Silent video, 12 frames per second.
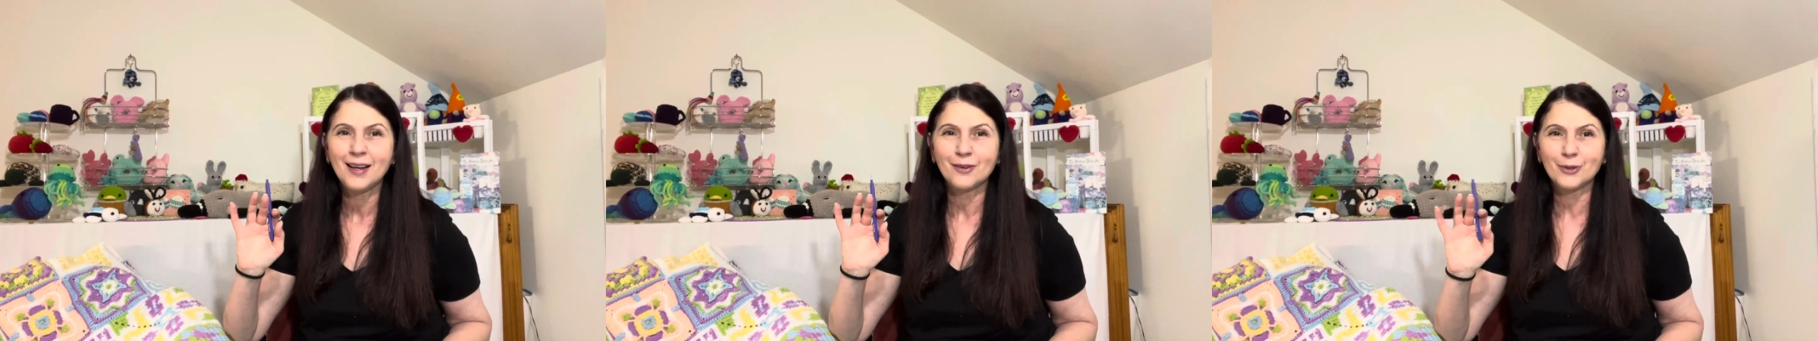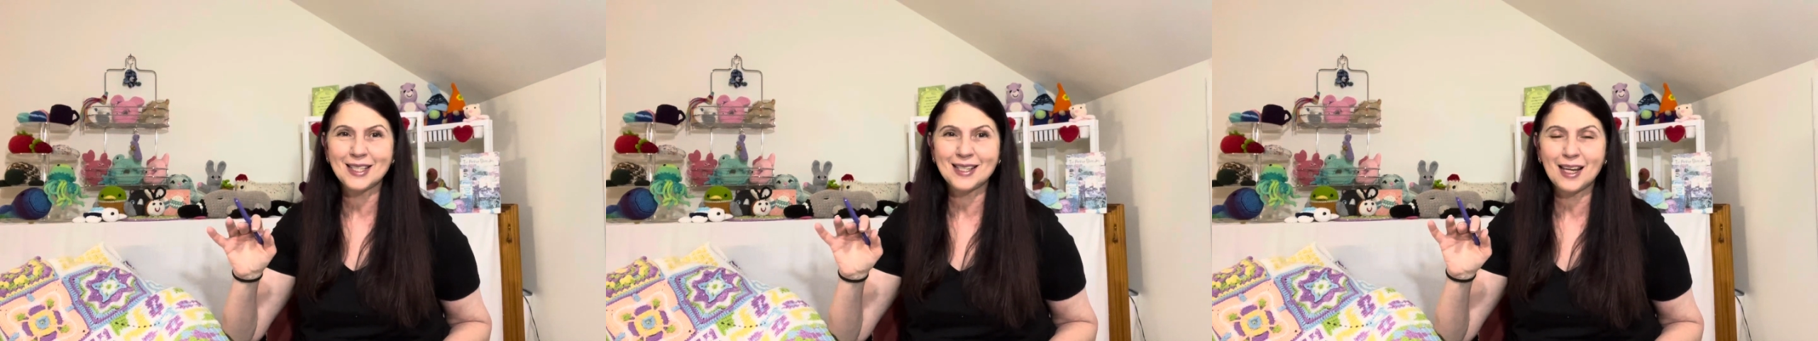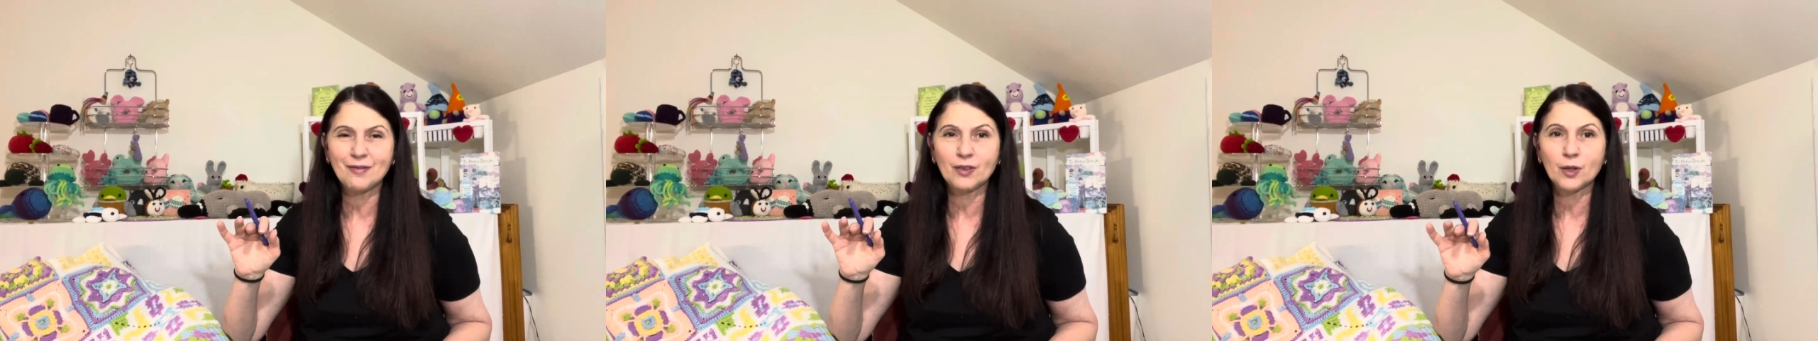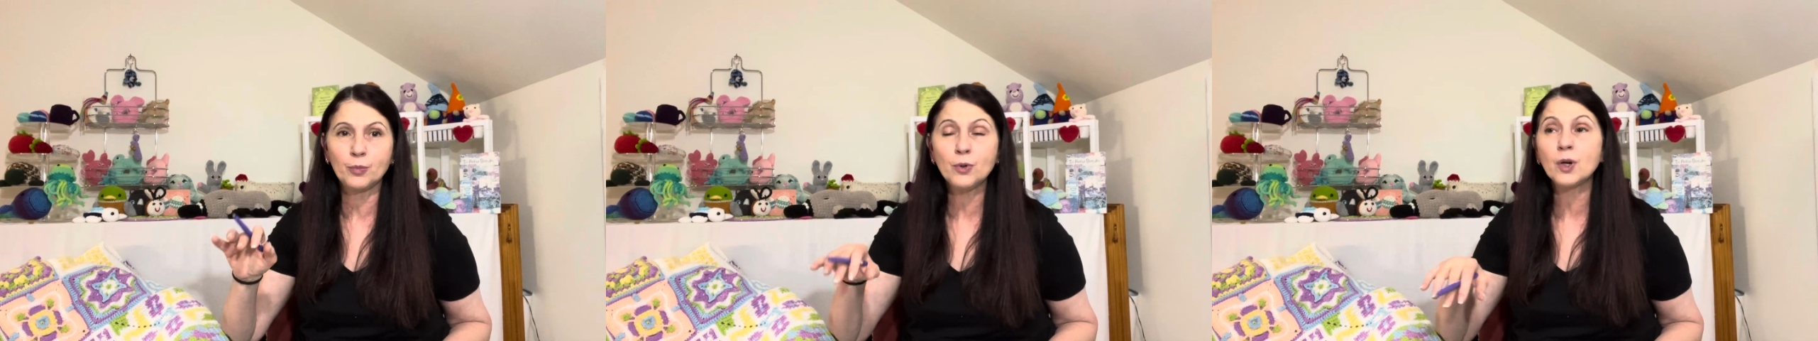receiving
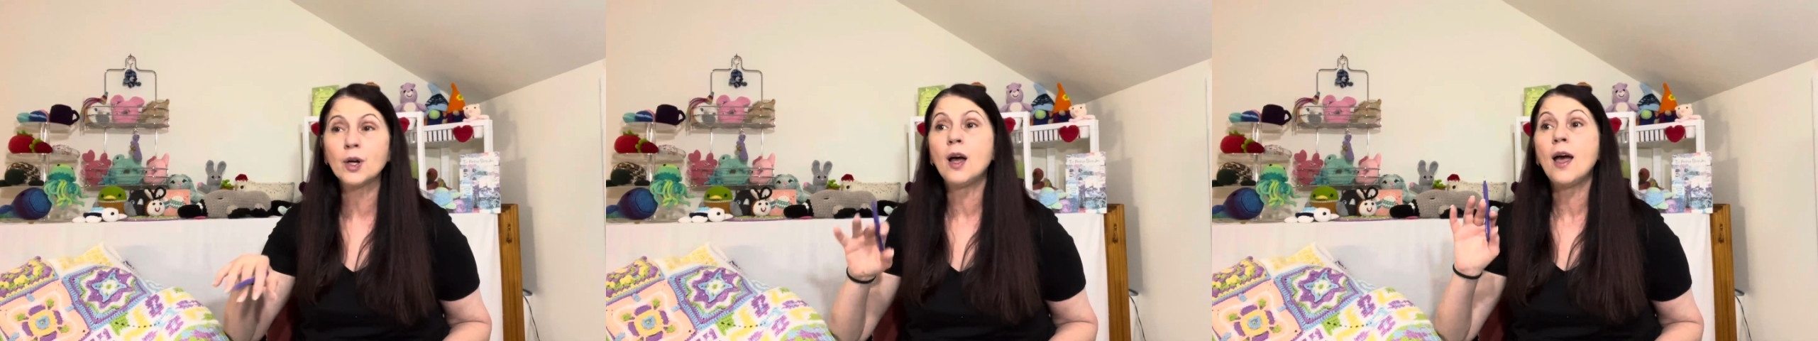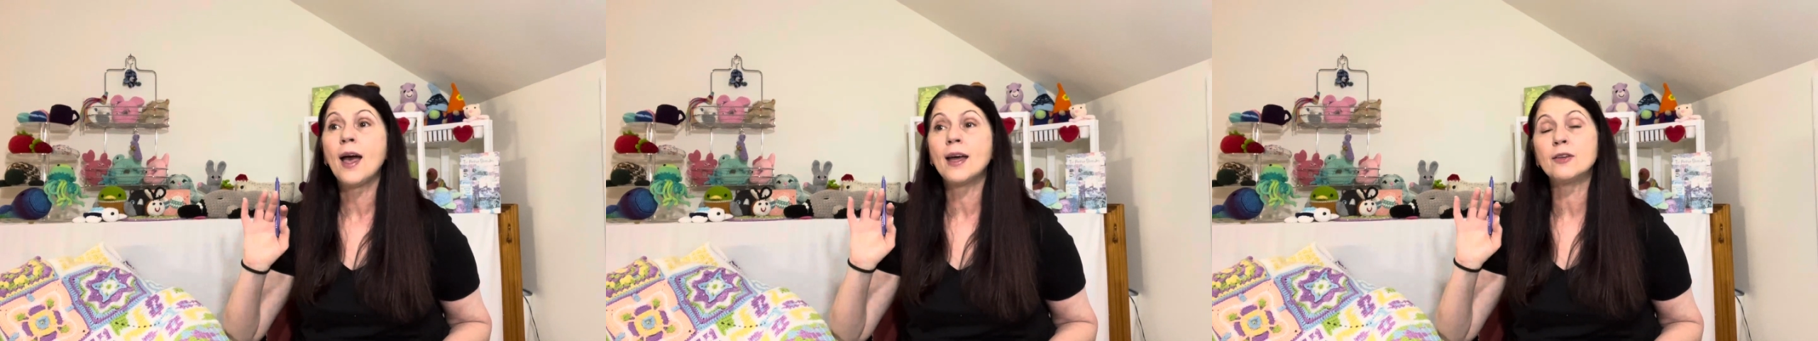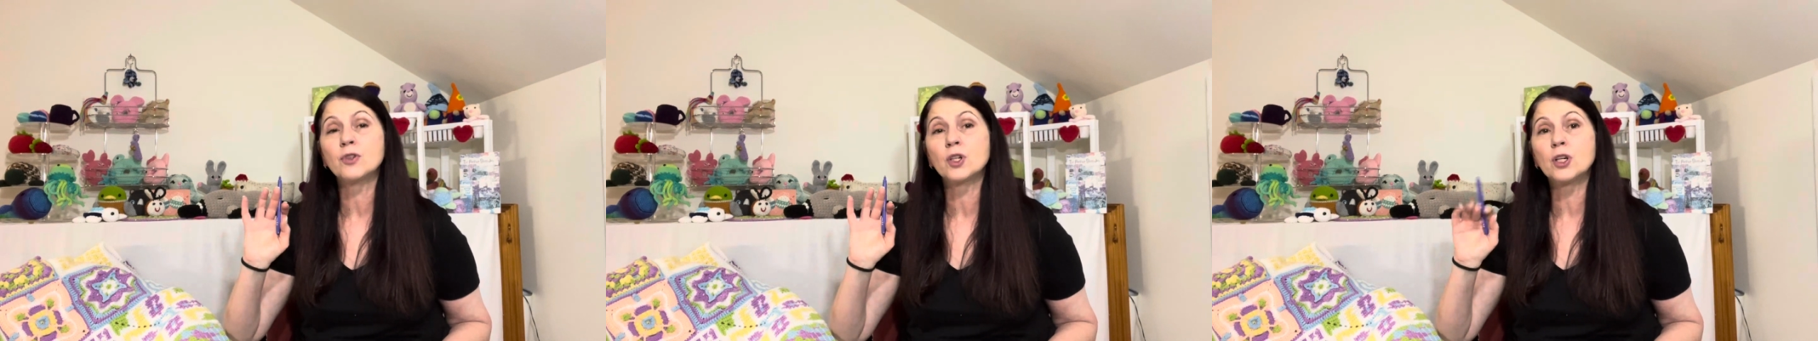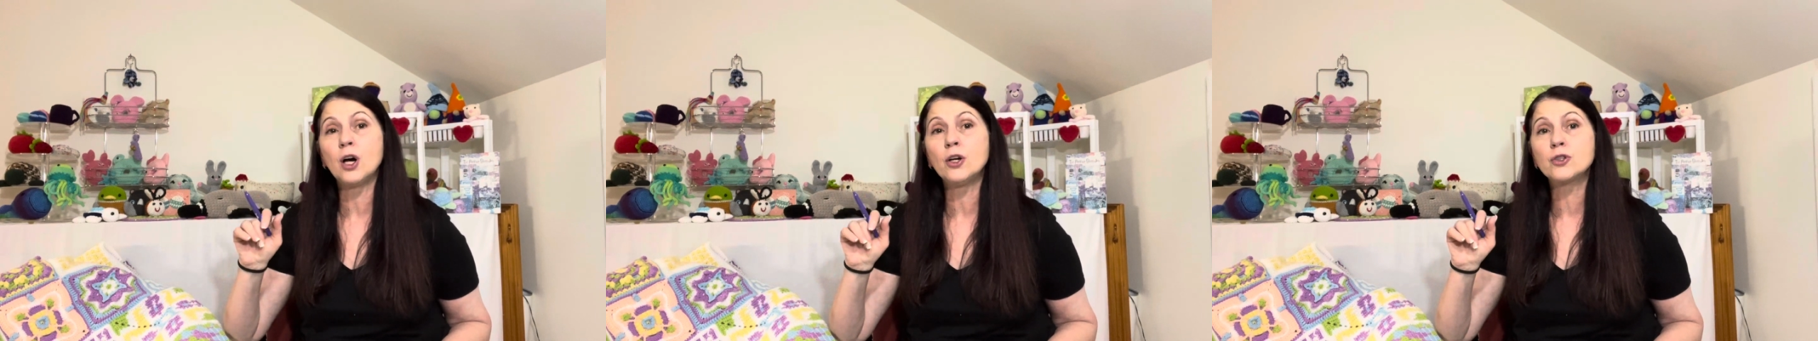the book. And if you
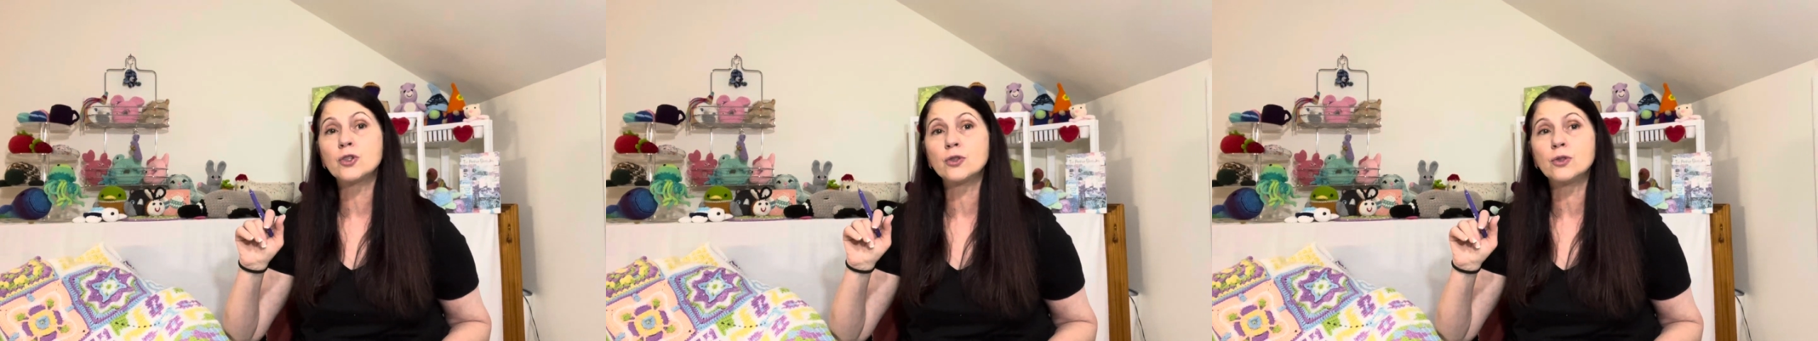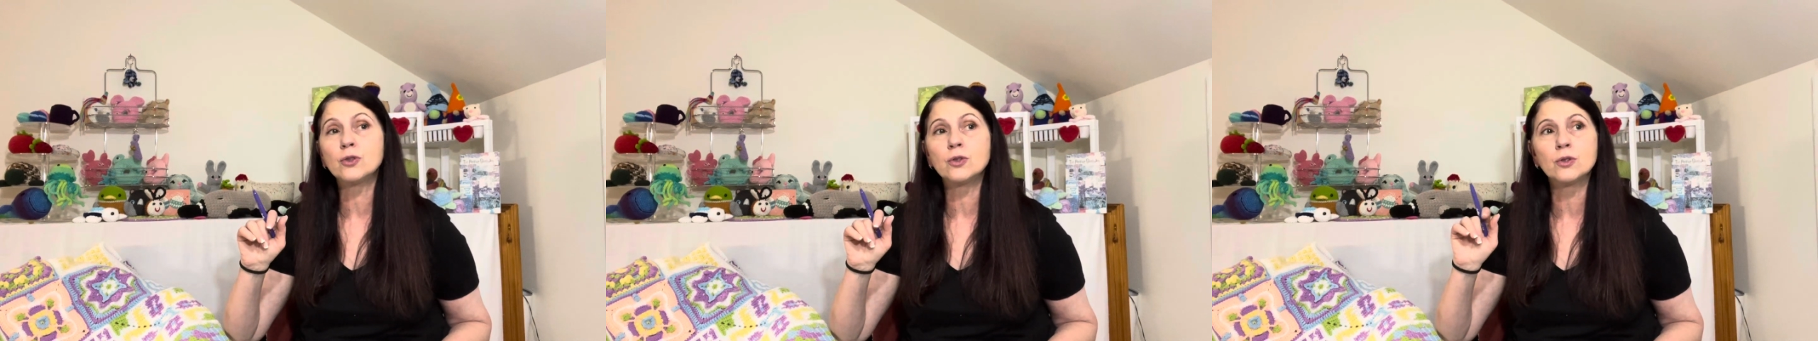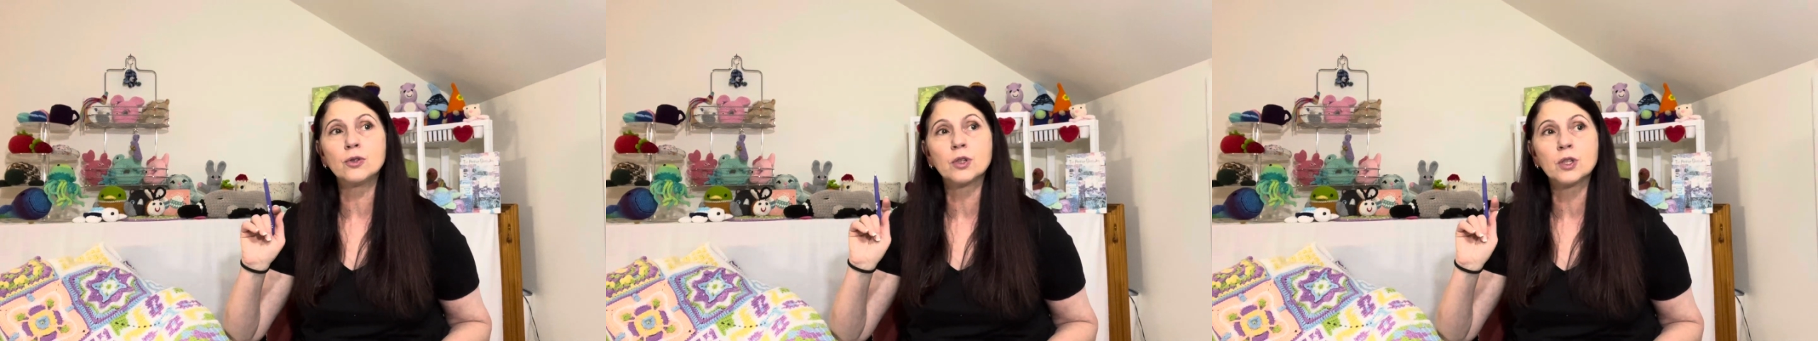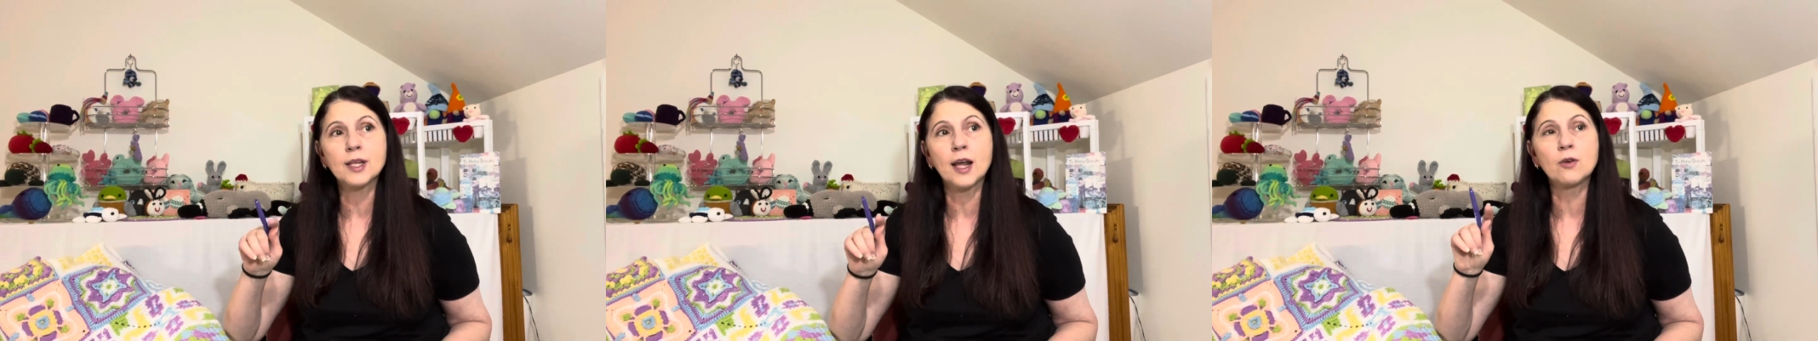go to
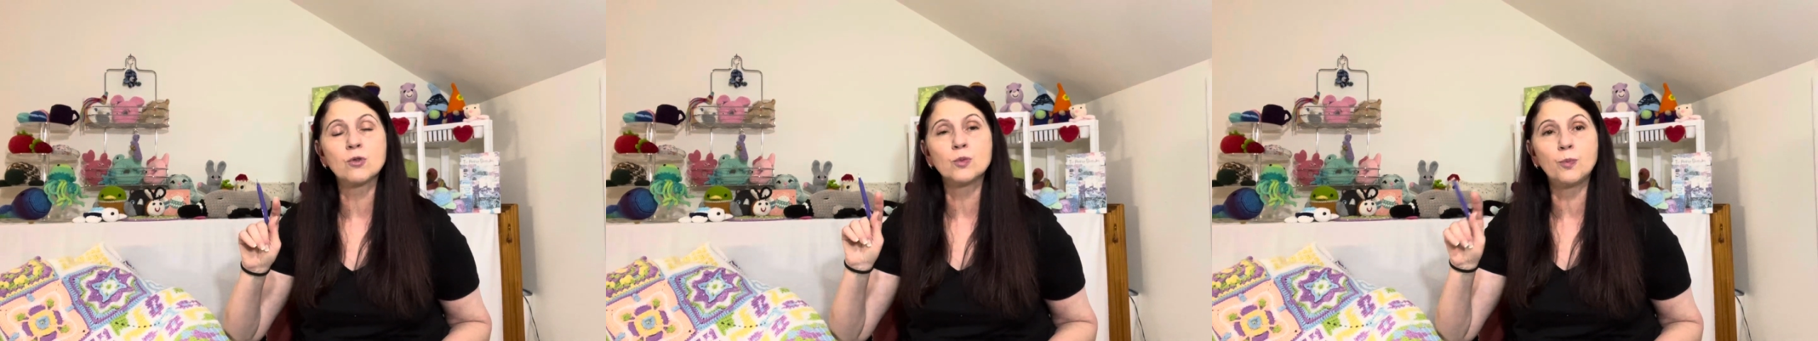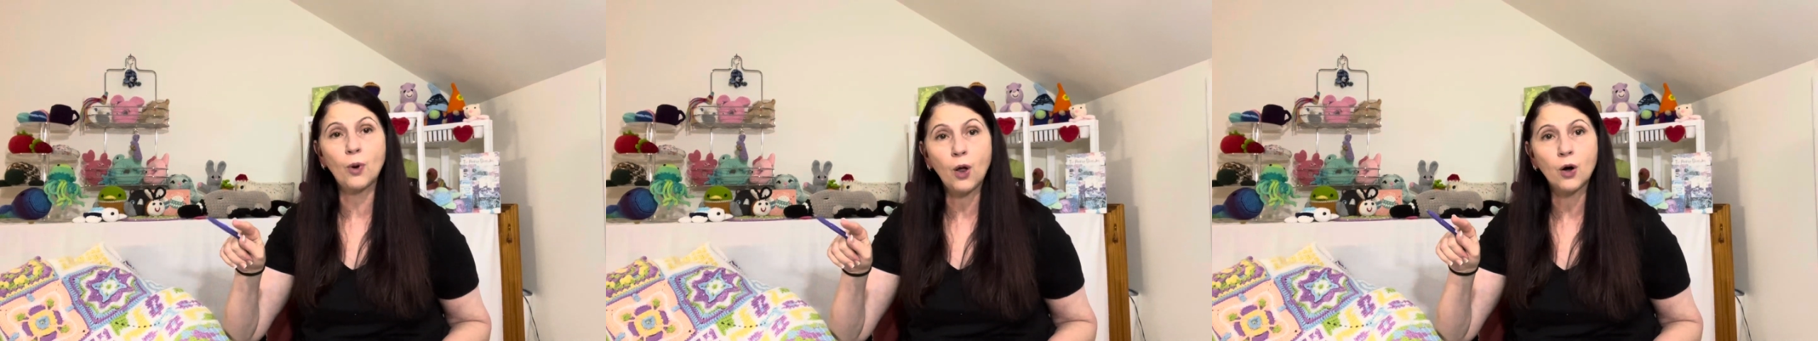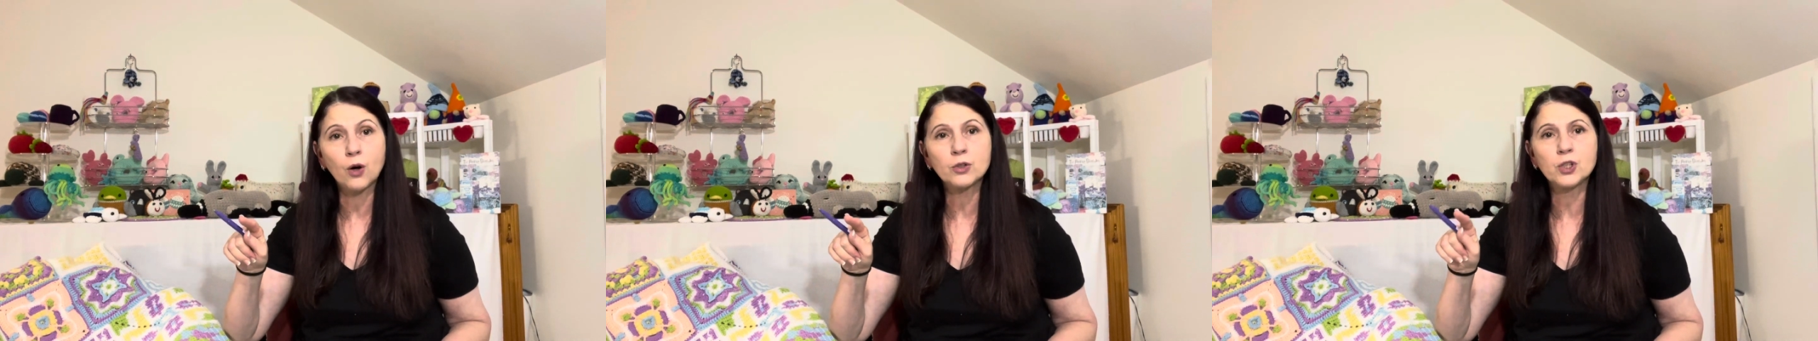Cassandra's blog,